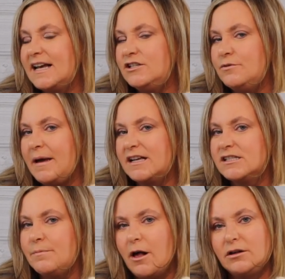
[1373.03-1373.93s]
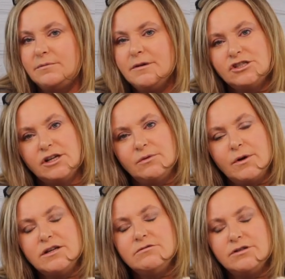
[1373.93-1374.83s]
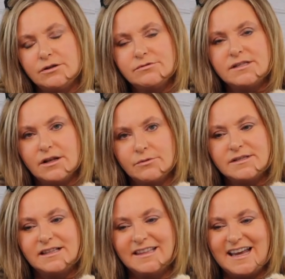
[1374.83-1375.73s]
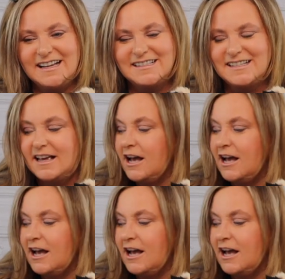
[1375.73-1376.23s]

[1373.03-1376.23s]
I do make a small commission when you use those links.